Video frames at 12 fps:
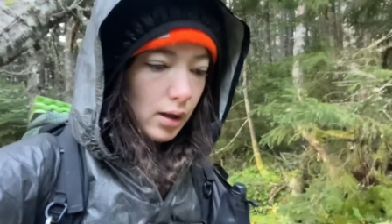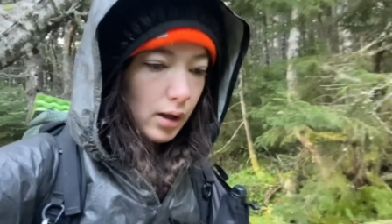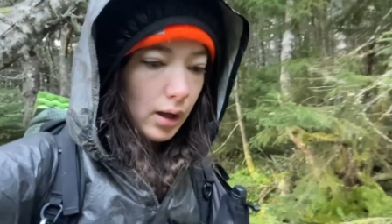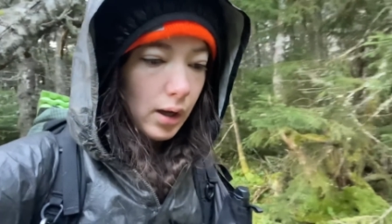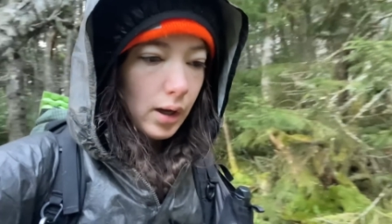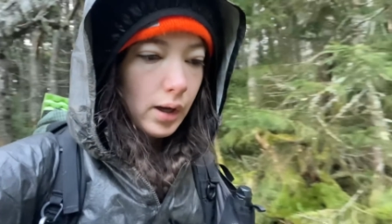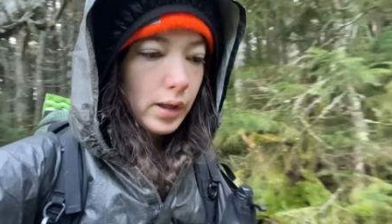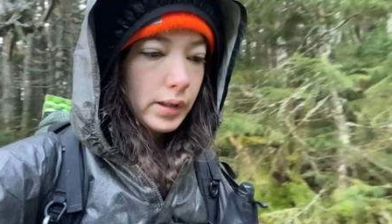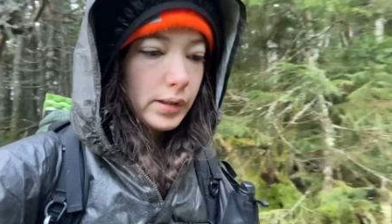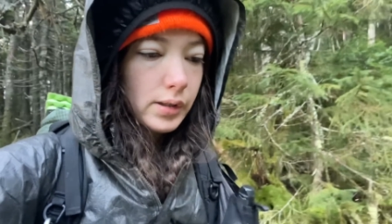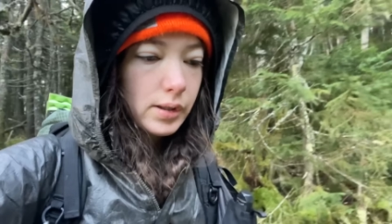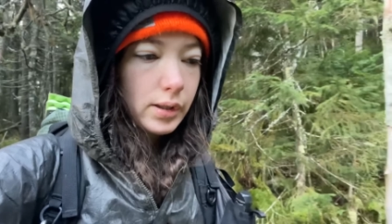
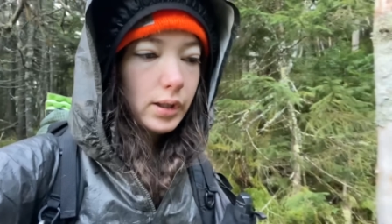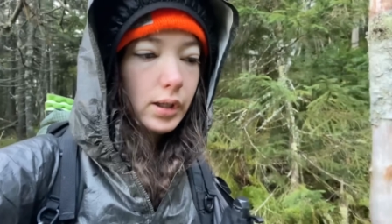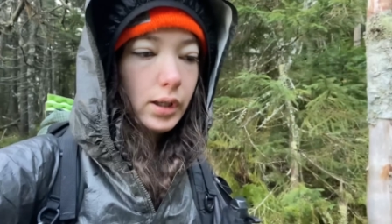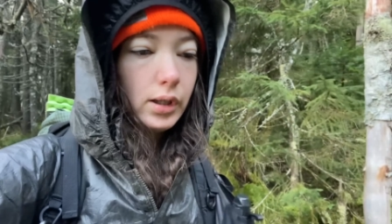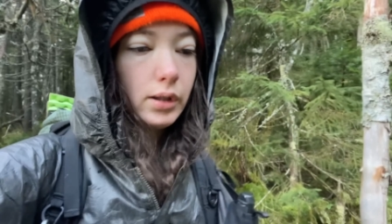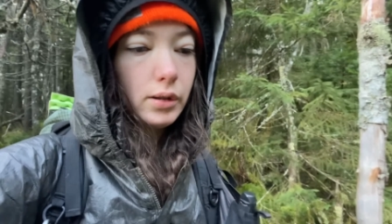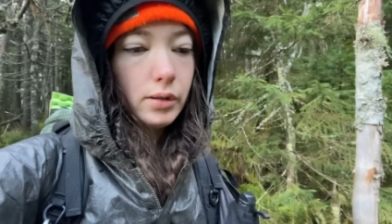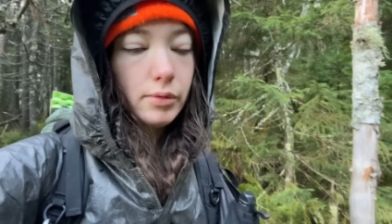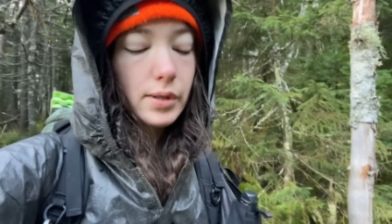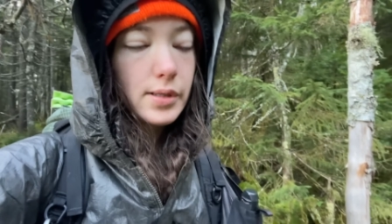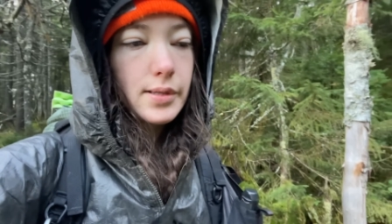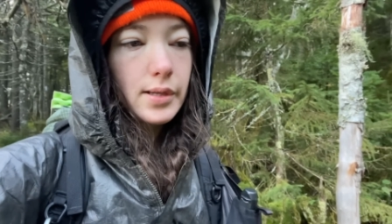And it
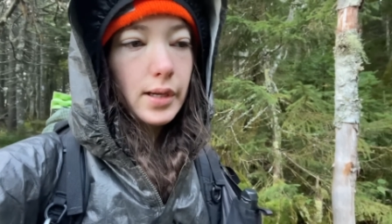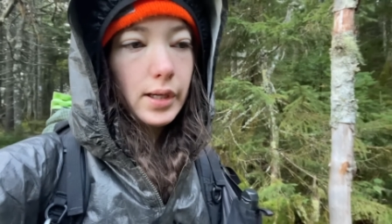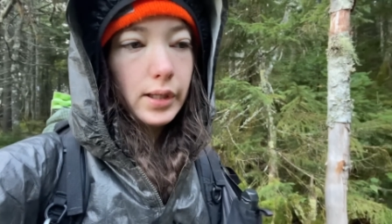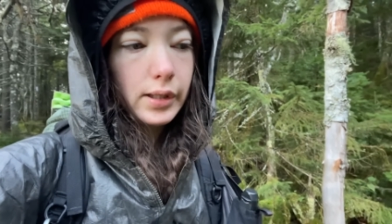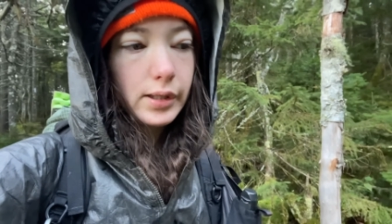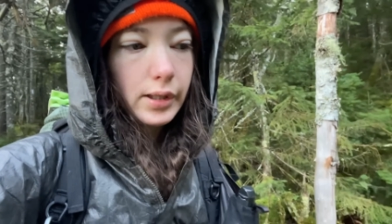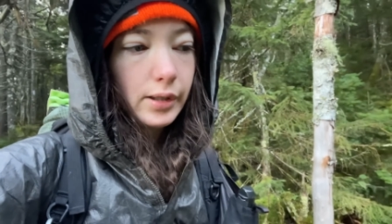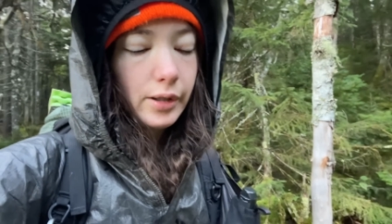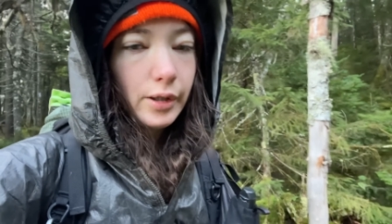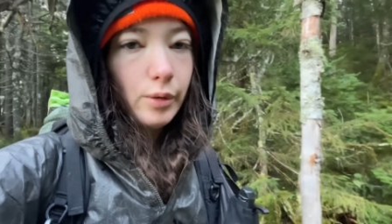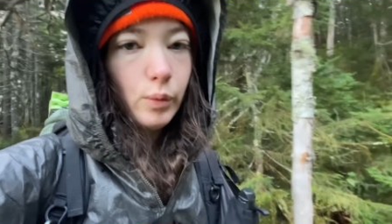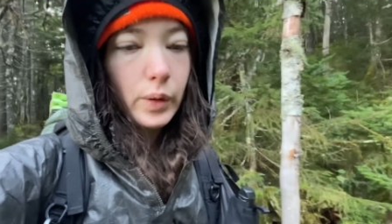was like
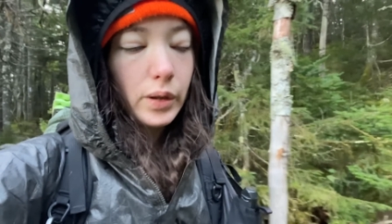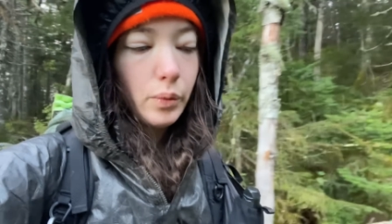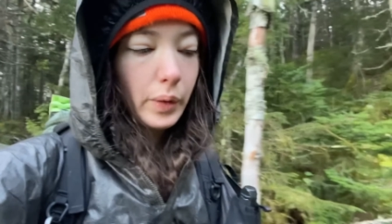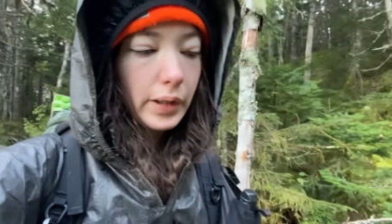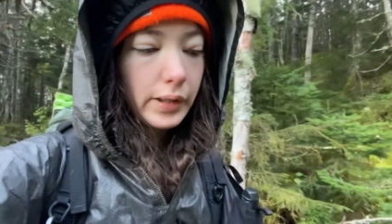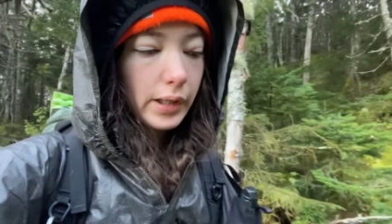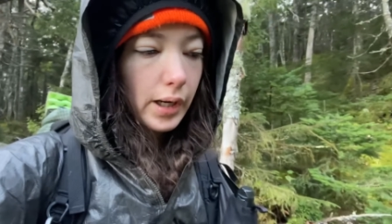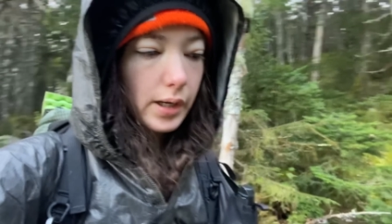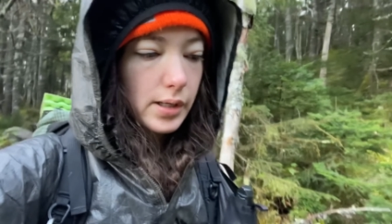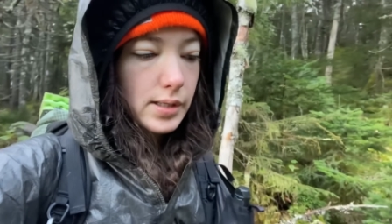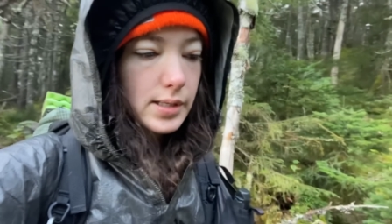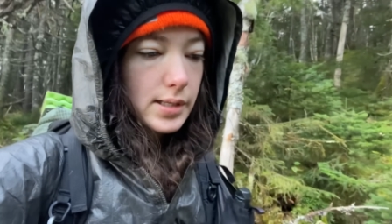with wind
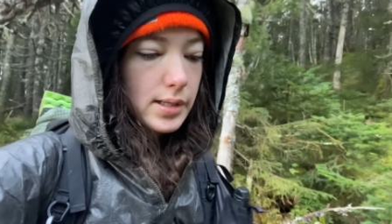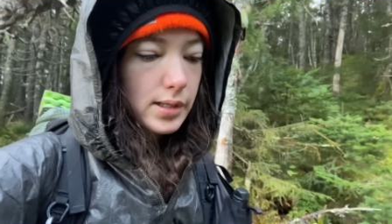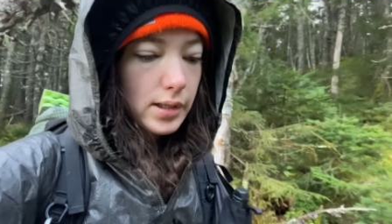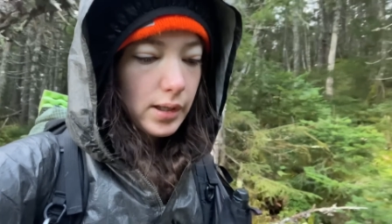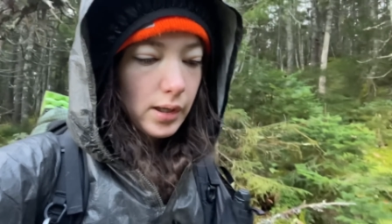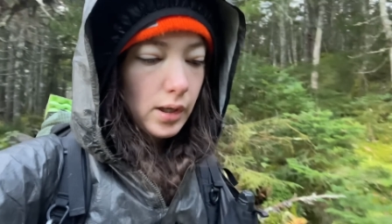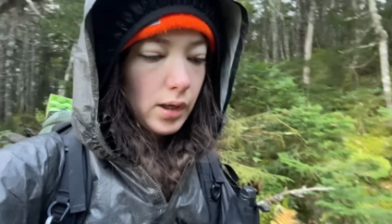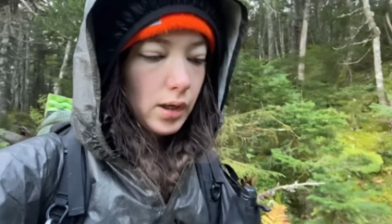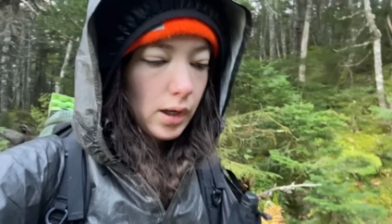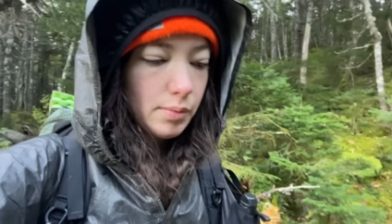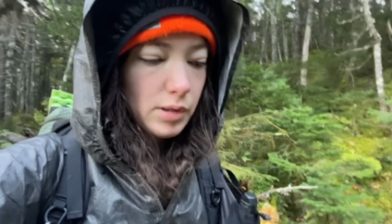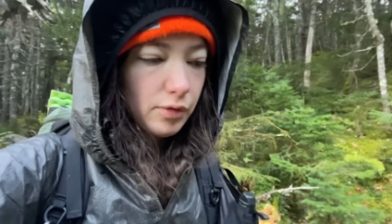gust
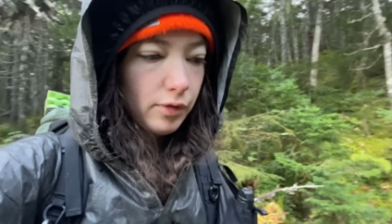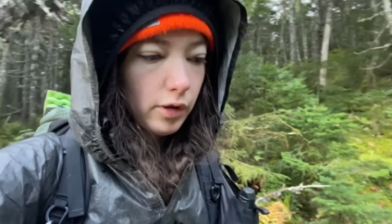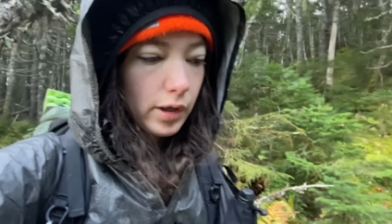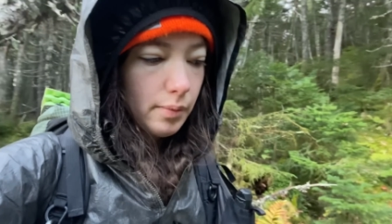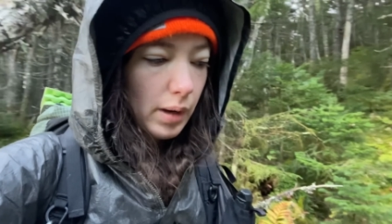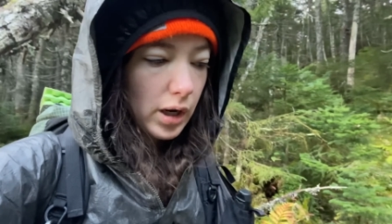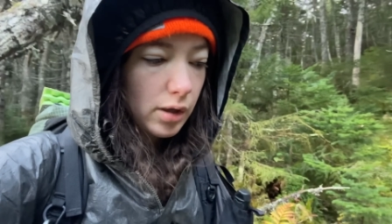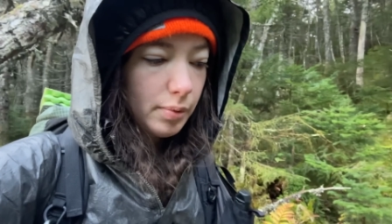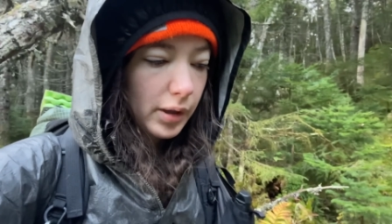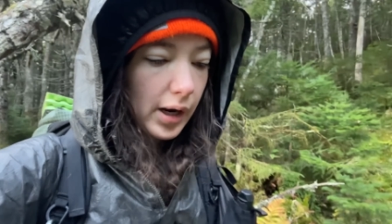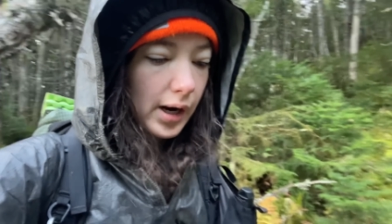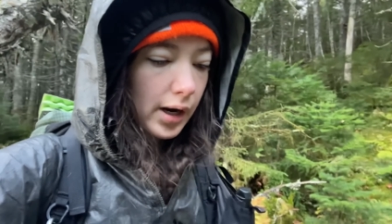up to 40 mile
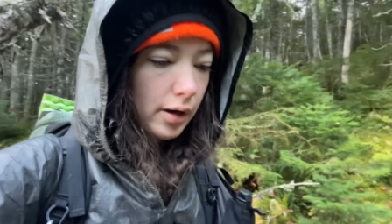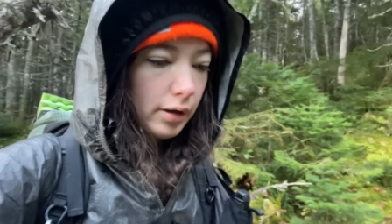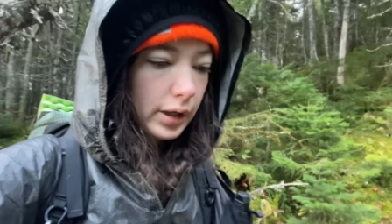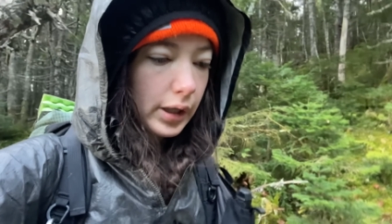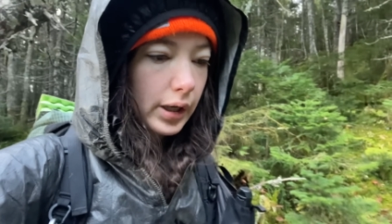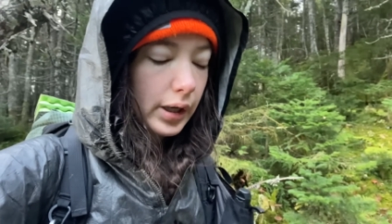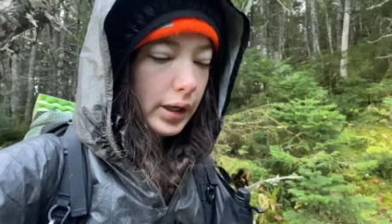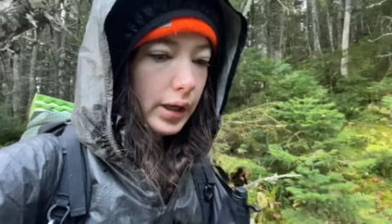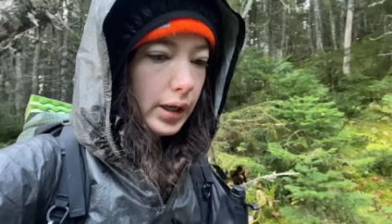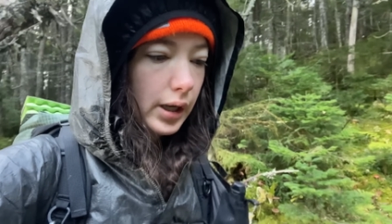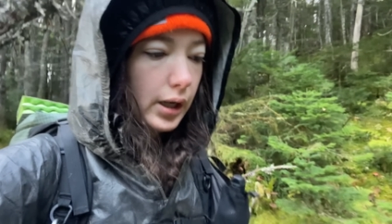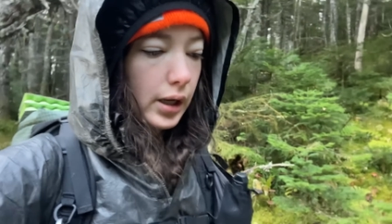per hour
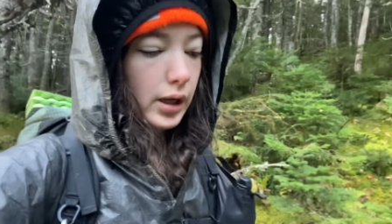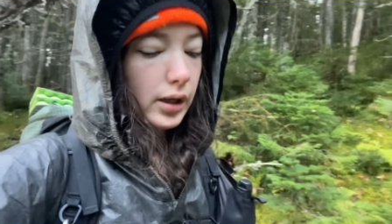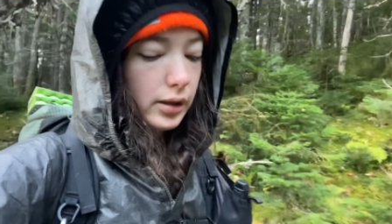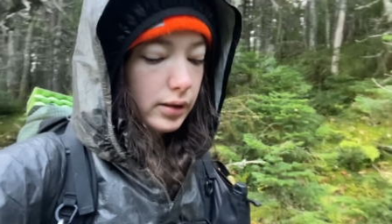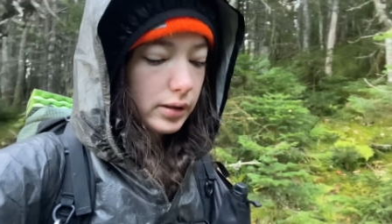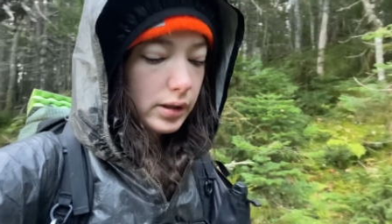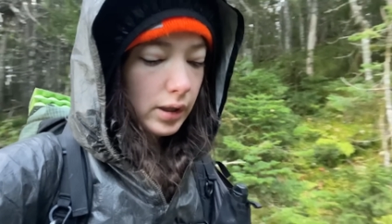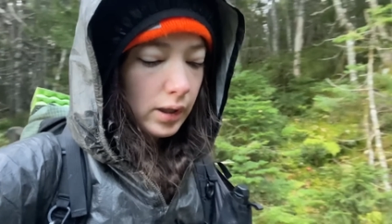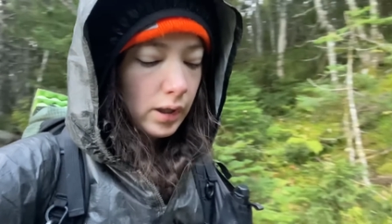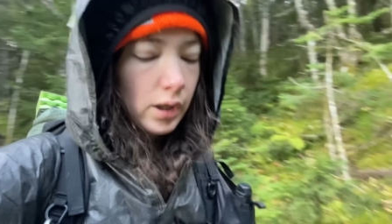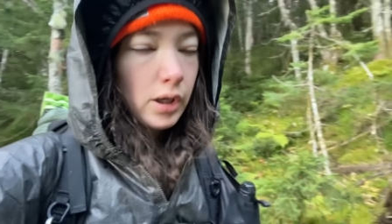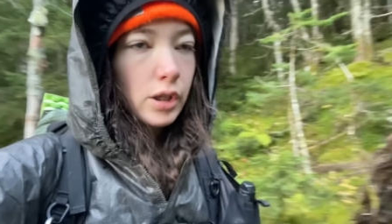and
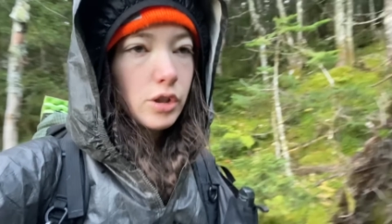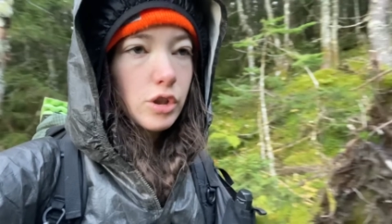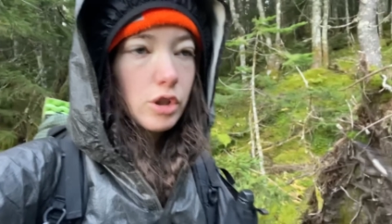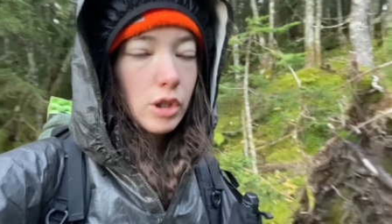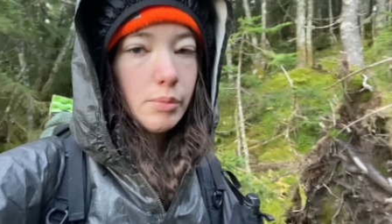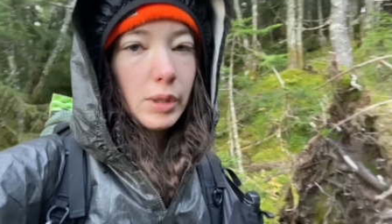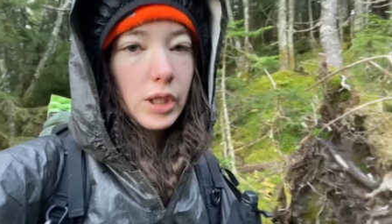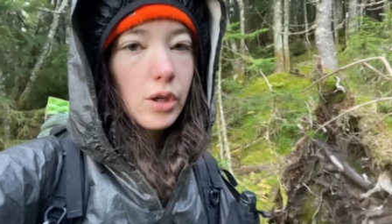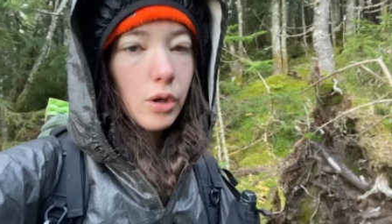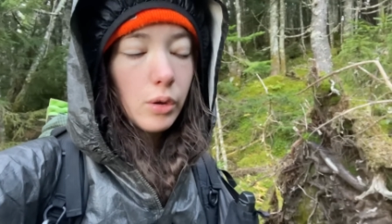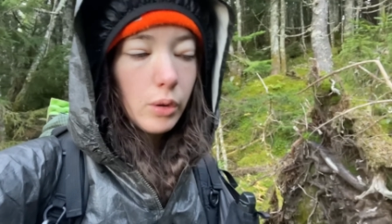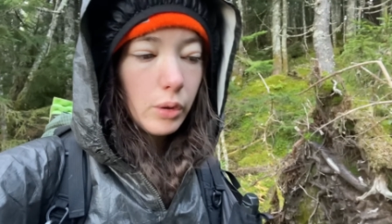extremely
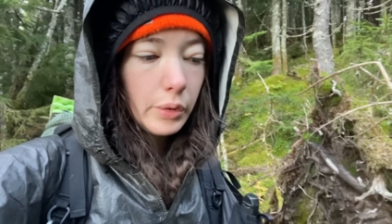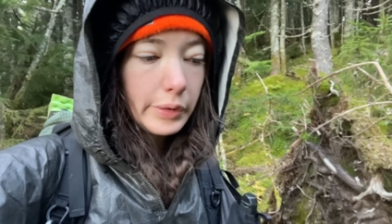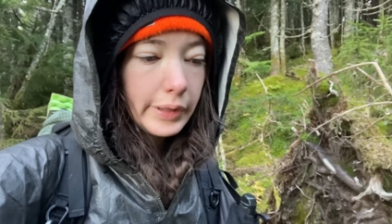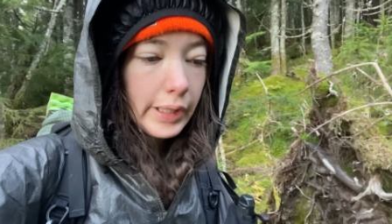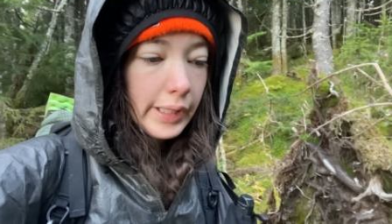cold